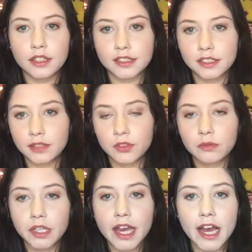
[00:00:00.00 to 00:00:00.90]
That's a different
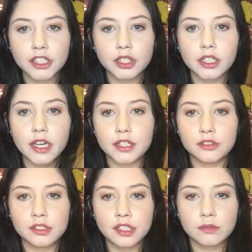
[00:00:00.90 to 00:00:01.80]
wig actually. I
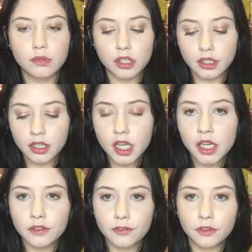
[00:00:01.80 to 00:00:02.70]
use this one
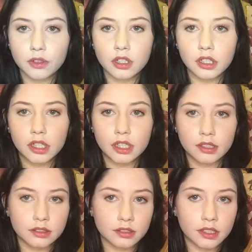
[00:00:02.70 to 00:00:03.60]

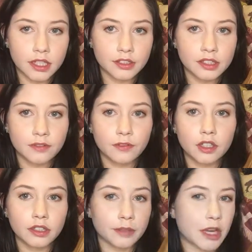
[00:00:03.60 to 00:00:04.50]
for, I used it
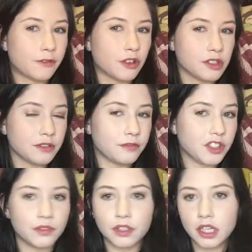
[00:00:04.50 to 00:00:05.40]
for like my Frozen
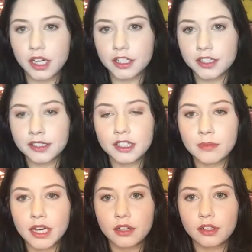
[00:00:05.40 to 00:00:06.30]
Fever Anna Disney
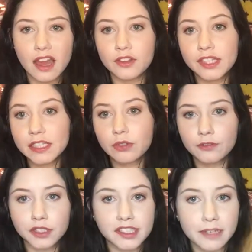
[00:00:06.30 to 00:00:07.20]
bound. I used this one
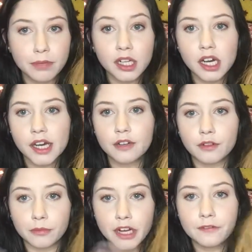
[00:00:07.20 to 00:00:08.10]
for Steampunk Anna
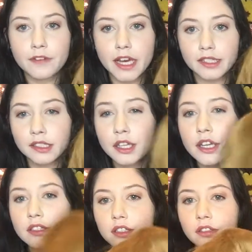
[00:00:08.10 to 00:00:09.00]
from Renfest.
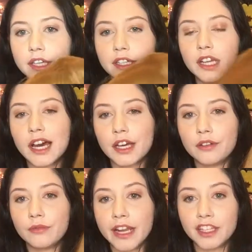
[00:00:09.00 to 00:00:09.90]
So like
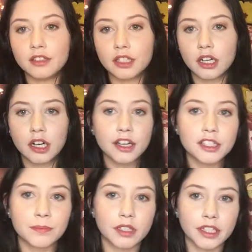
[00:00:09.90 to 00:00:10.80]
not regular Annas,
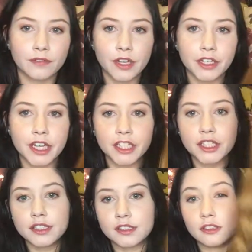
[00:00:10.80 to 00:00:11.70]
but like
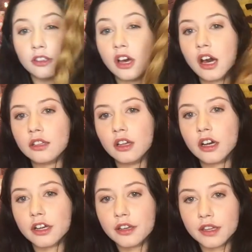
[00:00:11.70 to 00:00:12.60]
variations. It's a lot
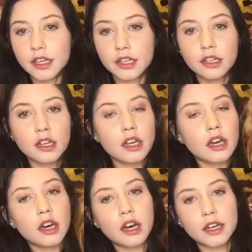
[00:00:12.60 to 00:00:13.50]
longer than
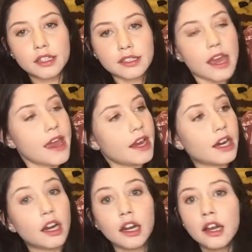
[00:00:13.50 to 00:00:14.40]
Anna's
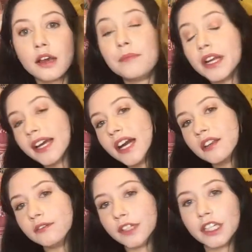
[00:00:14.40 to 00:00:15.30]
hair, but I kind
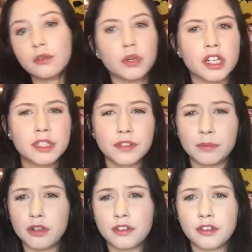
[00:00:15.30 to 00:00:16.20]
of like it works for
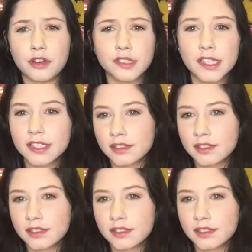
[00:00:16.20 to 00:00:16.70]
both of those things.